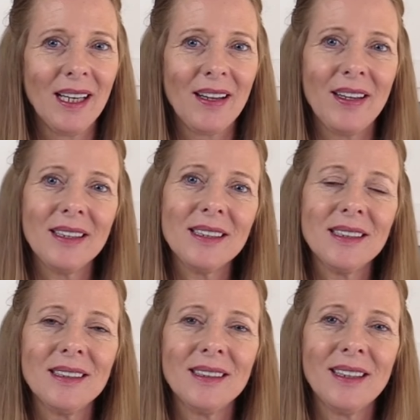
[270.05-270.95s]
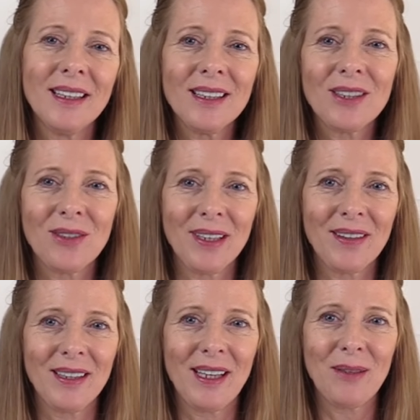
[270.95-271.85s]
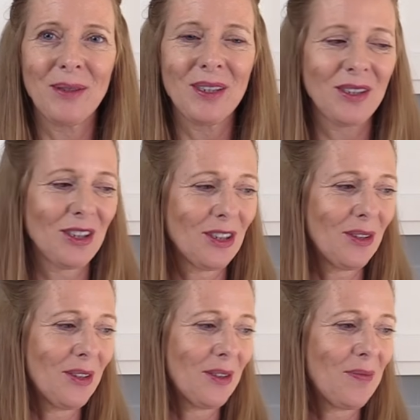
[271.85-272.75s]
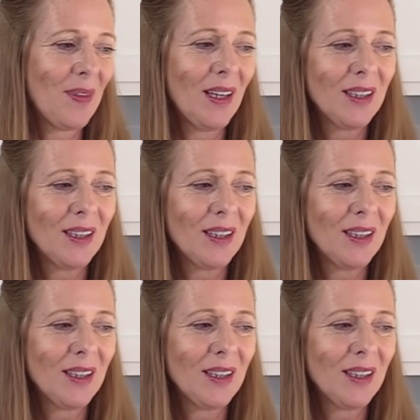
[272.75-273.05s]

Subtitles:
there's a little trick that I want to show you.